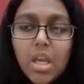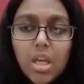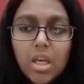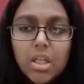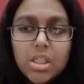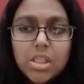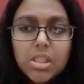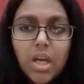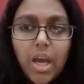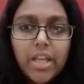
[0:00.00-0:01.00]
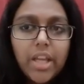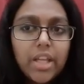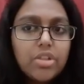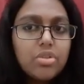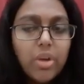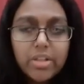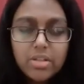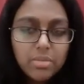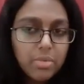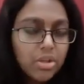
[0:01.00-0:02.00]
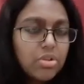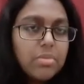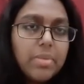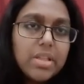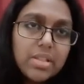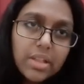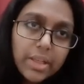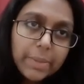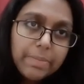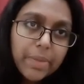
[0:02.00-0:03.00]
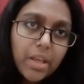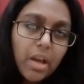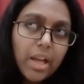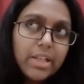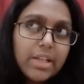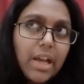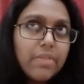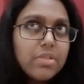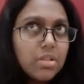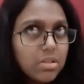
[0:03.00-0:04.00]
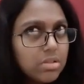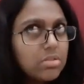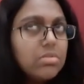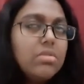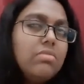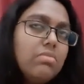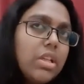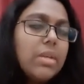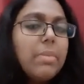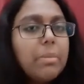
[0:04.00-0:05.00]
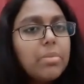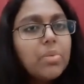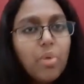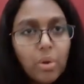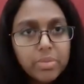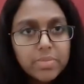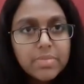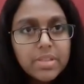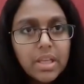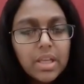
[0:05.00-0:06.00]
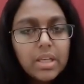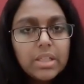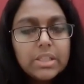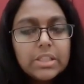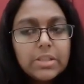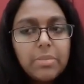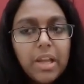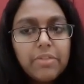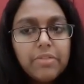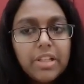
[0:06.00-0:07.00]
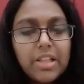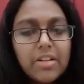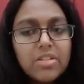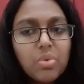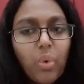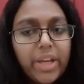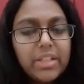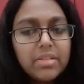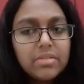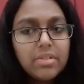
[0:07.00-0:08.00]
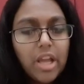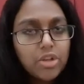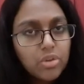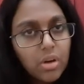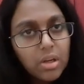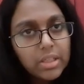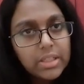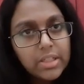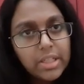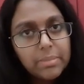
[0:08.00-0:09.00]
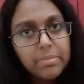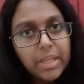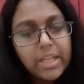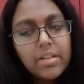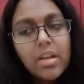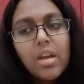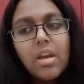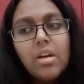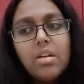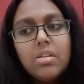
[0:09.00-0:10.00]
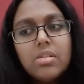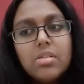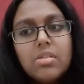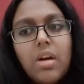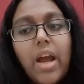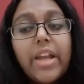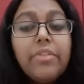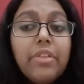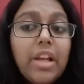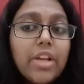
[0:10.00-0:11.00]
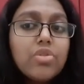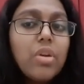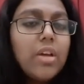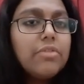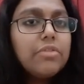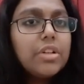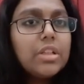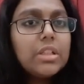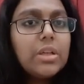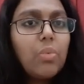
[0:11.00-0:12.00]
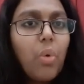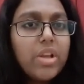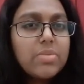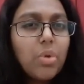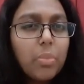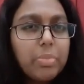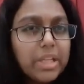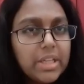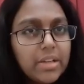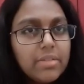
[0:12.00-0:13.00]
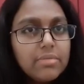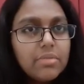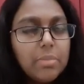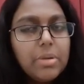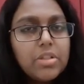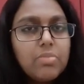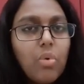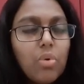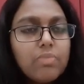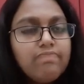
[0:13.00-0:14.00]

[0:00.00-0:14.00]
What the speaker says: I enjoy the simulation amazingly. I did have certain team member problems, but I feel that is quite natural in a teammate. I feel I should have voiced my opinion a bit more